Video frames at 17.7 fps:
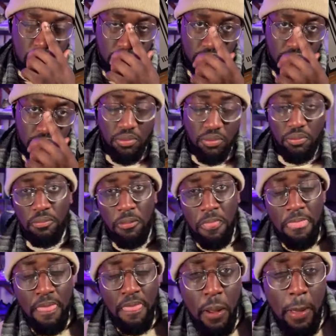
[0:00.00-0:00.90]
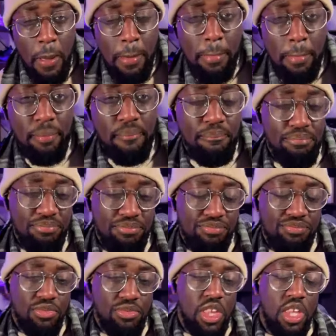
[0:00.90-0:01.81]
chase. reason. Clout chase? Yes. I
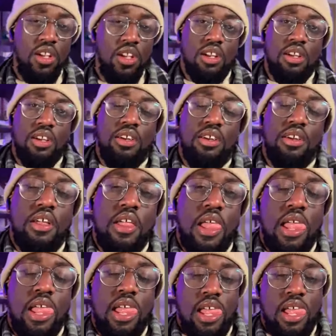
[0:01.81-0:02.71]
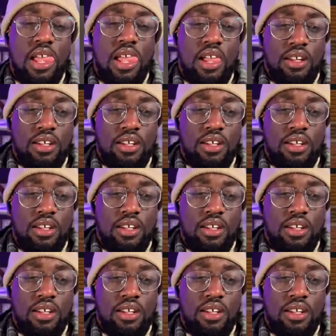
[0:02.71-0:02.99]
don't know how you deal with this man every single you